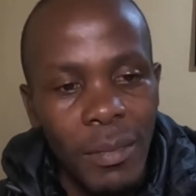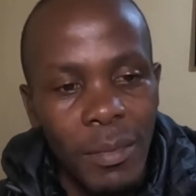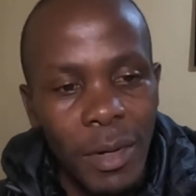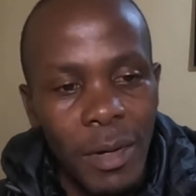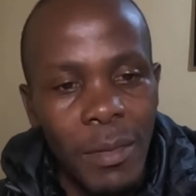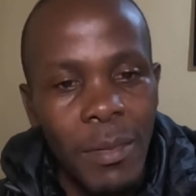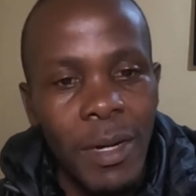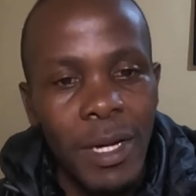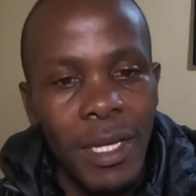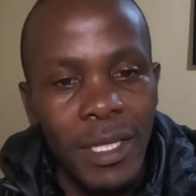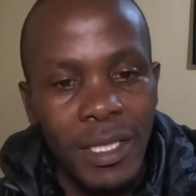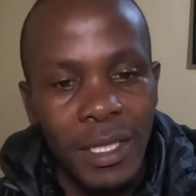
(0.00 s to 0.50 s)

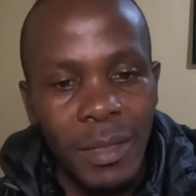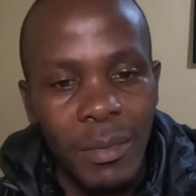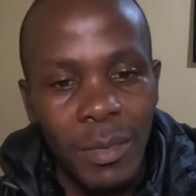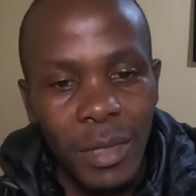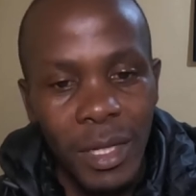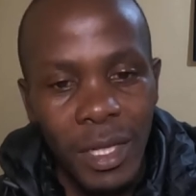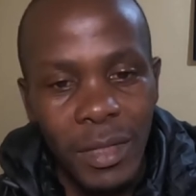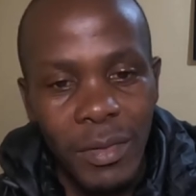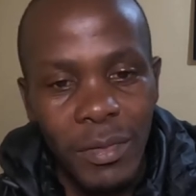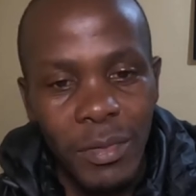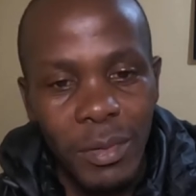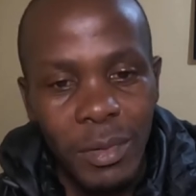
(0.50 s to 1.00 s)
Baba has a
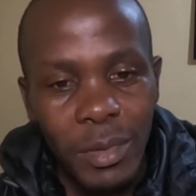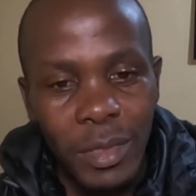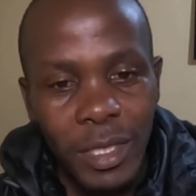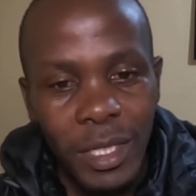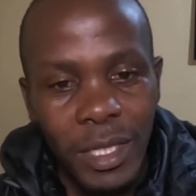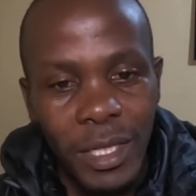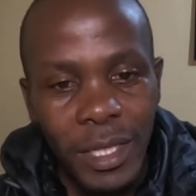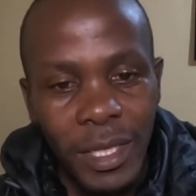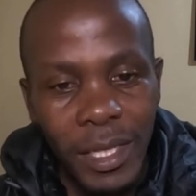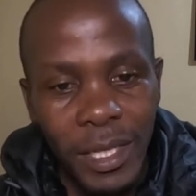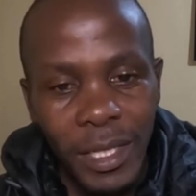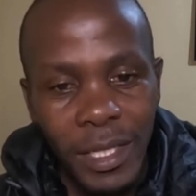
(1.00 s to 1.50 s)
bright
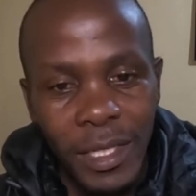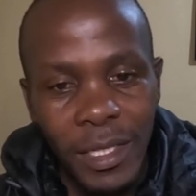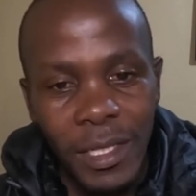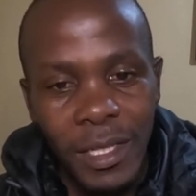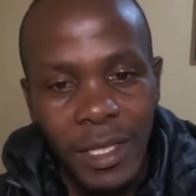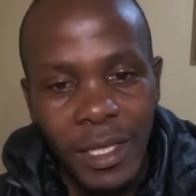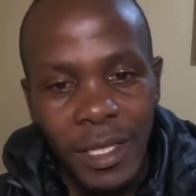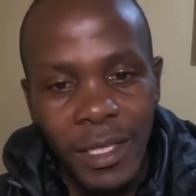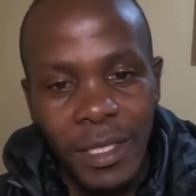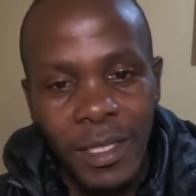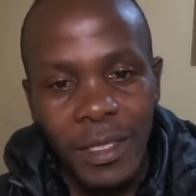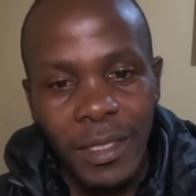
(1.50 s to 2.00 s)
future ahead,
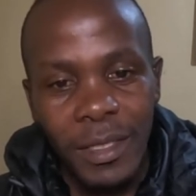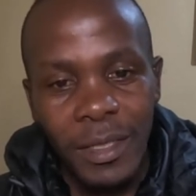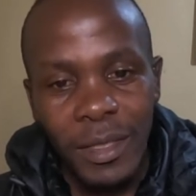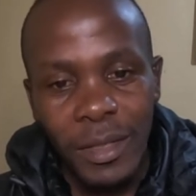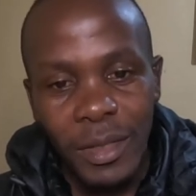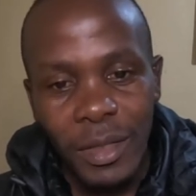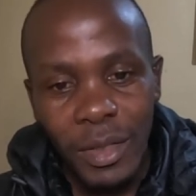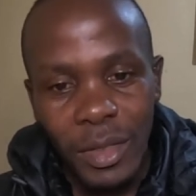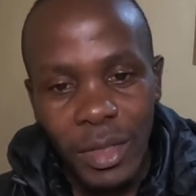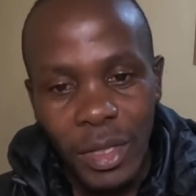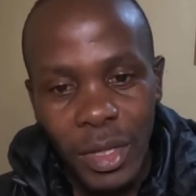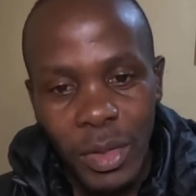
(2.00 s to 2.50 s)
that
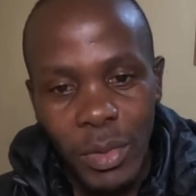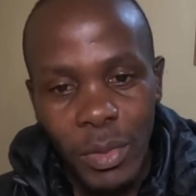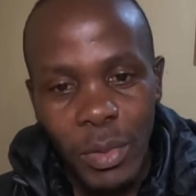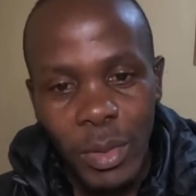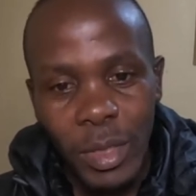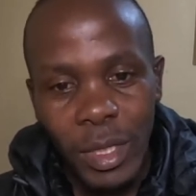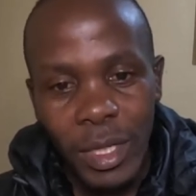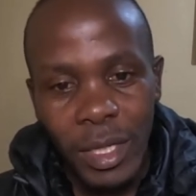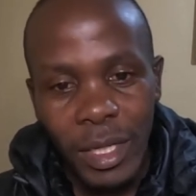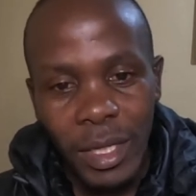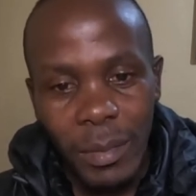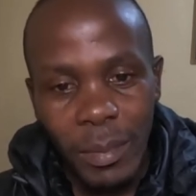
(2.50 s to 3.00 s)
he
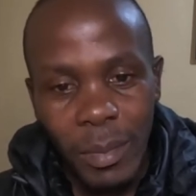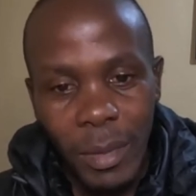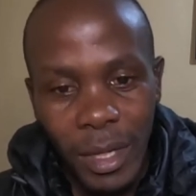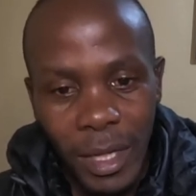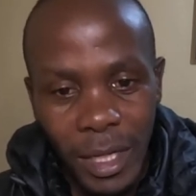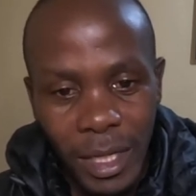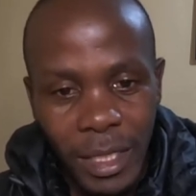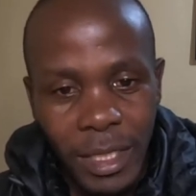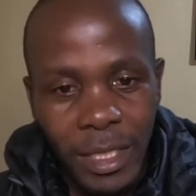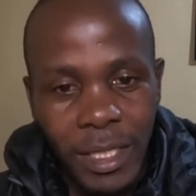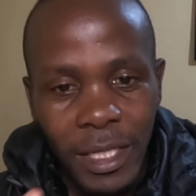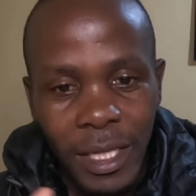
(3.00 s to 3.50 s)
will
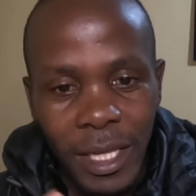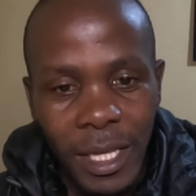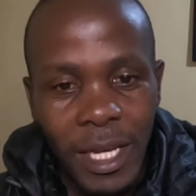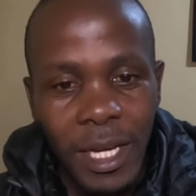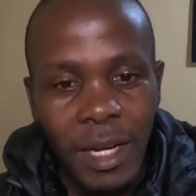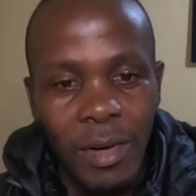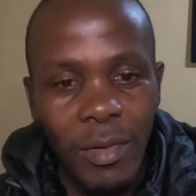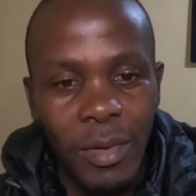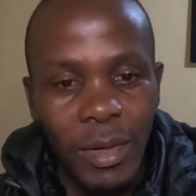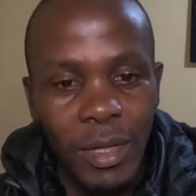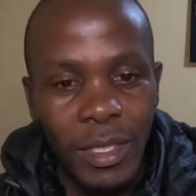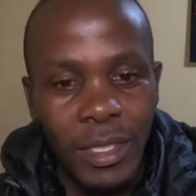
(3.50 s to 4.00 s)
liberate the
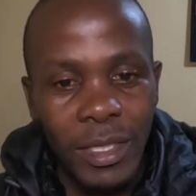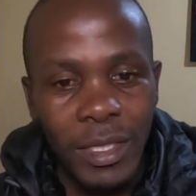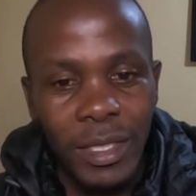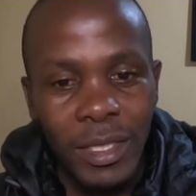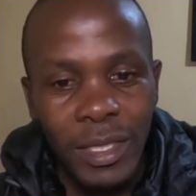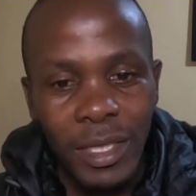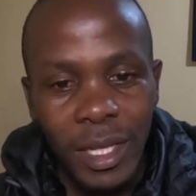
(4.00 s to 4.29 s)
young ones.